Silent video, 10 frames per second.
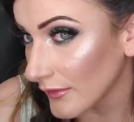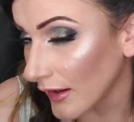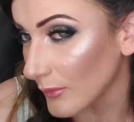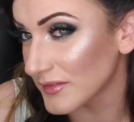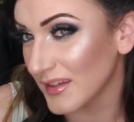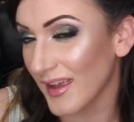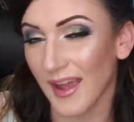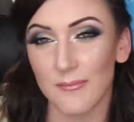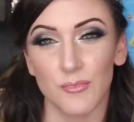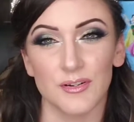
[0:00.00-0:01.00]
I was gonna
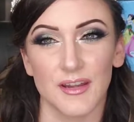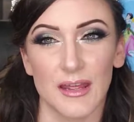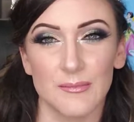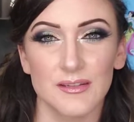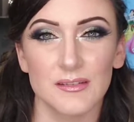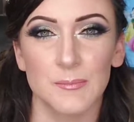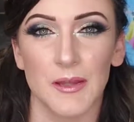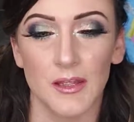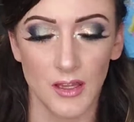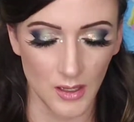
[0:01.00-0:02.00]
add more diamonds,
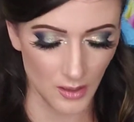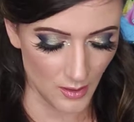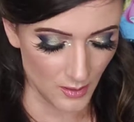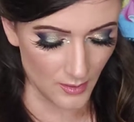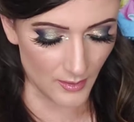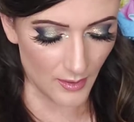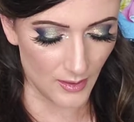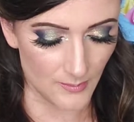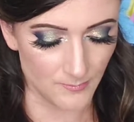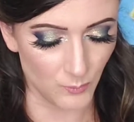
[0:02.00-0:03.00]
but
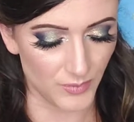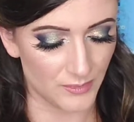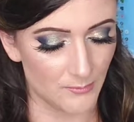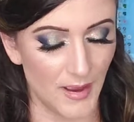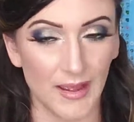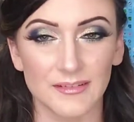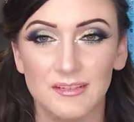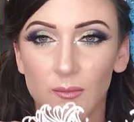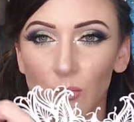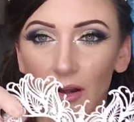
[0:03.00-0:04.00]
with the mask
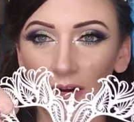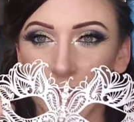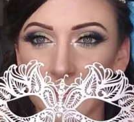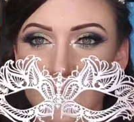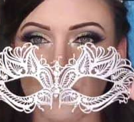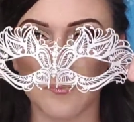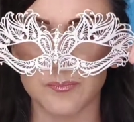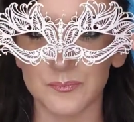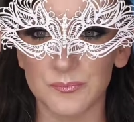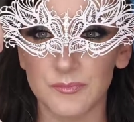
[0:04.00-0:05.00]
I'm wearing,
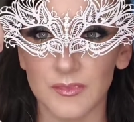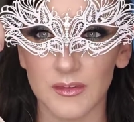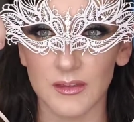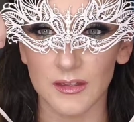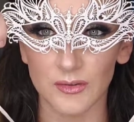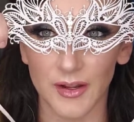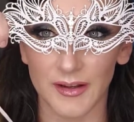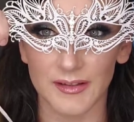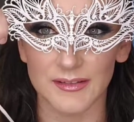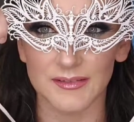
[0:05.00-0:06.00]
you're not
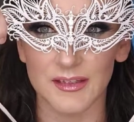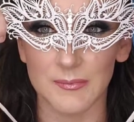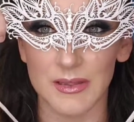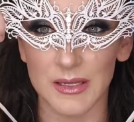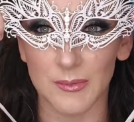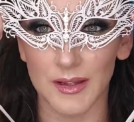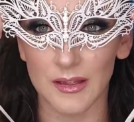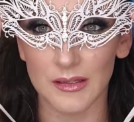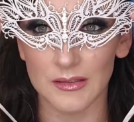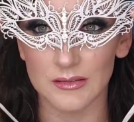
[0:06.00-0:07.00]
gonna see them
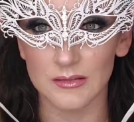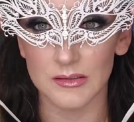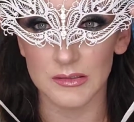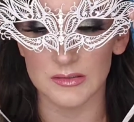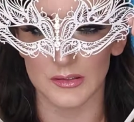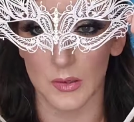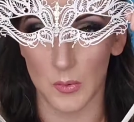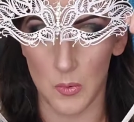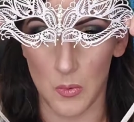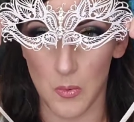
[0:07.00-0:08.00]
anyway.
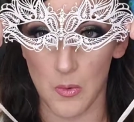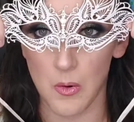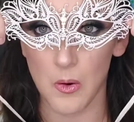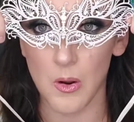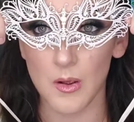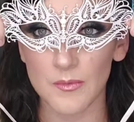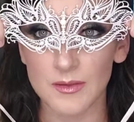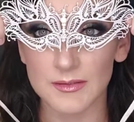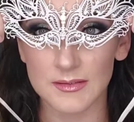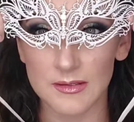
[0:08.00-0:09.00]
So
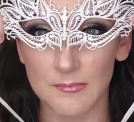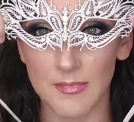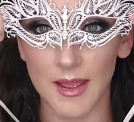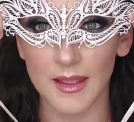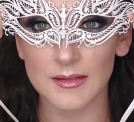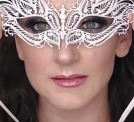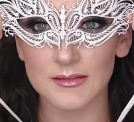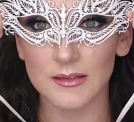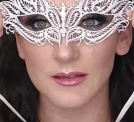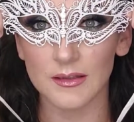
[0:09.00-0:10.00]
this is the
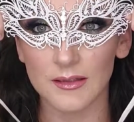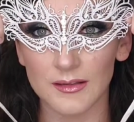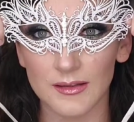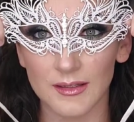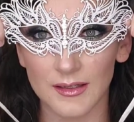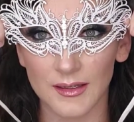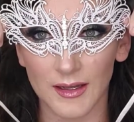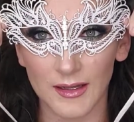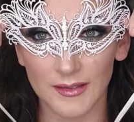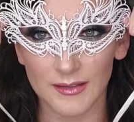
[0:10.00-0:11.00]
mask that I
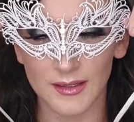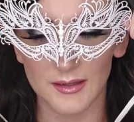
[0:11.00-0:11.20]
got.